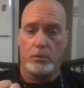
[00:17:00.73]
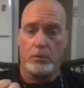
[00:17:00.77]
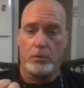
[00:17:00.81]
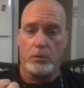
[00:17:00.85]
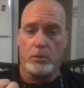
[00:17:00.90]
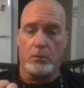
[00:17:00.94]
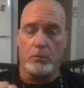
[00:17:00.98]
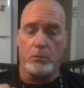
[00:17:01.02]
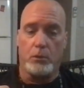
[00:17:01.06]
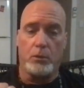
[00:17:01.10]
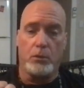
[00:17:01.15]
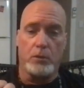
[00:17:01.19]

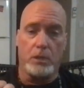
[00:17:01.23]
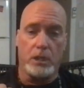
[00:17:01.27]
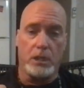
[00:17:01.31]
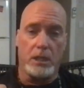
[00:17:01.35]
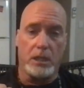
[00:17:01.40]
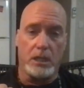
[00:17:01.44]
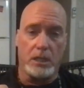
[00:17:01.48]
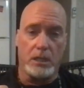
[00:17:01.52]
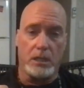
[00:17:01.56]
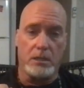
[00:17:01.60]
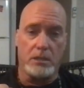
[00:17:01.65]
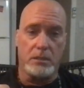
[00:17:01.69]
The moon
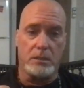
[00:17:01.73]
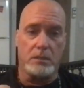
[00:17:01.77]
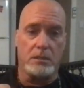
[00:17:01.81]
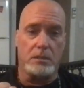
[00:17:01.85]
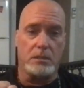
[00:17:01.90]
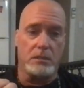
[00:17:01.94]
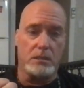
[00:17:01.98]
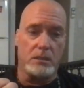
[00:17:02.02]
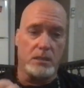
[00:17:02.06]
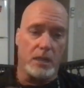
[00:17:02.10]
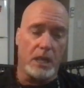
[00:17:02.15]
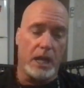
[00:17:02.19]

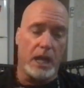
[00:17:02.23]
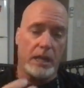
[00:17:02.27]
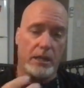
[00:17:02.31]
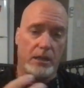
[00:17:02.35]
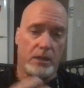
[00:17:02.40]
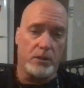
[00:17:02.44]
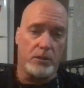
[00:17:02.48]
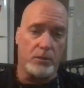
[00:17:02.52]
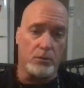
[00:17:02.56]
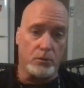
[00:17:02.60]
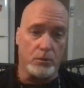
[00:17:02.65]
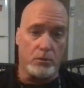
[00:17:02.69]
is not
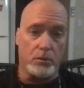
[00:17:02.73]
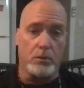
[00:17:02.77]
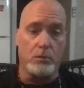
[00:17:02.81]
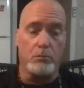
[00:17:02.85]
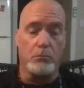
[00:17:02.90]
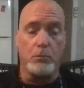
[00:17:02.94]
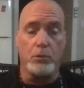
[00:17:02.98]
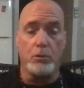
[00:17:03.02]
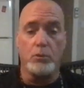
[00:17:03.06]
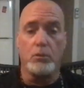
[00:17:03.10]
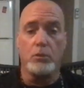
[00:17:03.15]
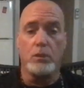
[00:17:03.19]
Thu, the
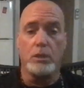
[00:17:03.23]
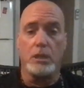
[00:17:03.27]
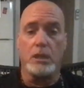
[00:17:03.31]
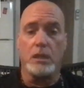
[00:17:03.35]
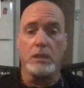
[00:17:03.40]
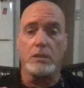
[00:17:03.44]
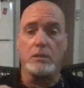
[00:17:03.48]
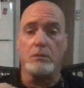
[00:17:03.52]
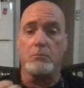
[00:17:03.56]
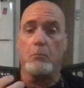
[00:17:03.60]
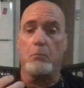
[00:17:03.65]
moon is